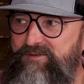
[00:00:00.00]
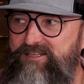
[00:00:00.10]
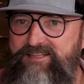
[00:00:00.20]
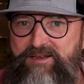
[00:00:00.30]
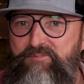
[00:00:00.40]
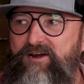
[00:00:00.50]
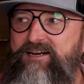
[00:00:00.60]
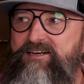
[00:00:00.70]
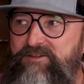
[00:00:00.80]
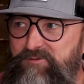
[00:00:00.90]
And then they bring
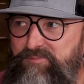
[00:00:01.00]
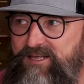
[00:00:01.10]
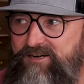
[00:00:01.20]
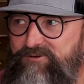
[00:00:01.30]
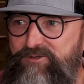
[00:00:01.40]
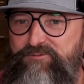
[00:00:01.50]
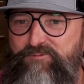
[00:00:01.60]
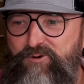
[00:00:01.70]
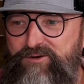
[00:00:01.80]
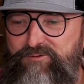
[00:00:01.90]
another platter and there's
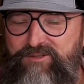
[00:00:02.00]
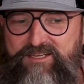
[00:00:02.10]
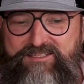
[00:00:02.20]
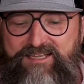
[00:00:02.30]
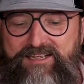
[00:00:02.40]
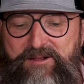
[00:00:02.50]
4 different things.